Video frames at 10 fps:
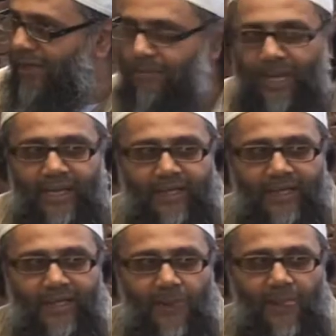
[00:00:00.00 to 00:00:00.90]
al-iman.
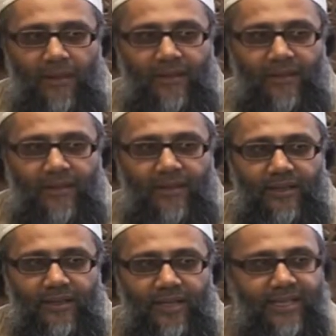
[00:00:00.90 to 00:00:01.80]

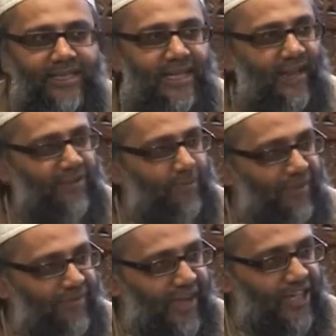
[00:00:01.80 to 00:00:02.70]
He doesn't have the
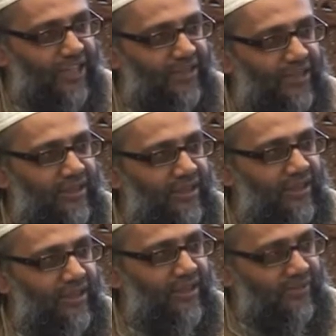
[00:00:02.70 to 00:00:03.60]
perfection,
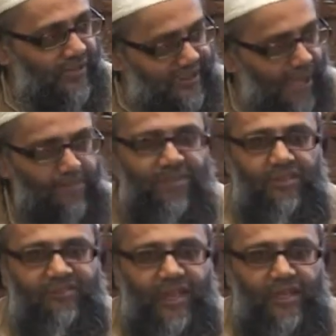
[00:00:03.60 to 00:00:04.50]
the depth
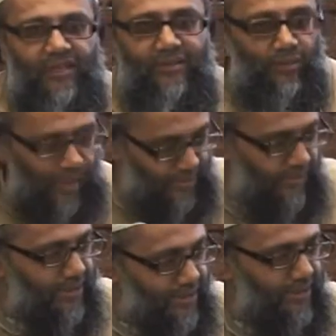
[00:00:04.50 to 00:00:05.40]
of faith. Why?
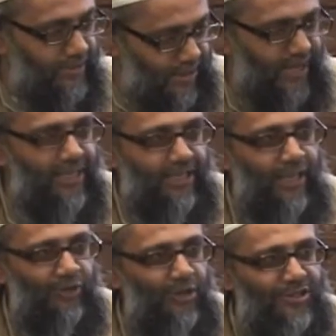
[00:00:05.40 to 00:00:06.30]
Because he's actually
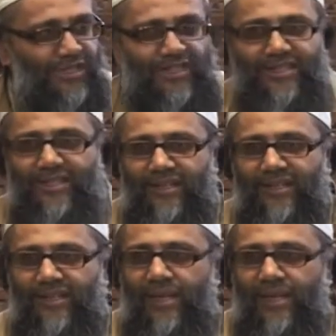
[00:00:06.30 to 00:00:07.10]
engrossed in a sin.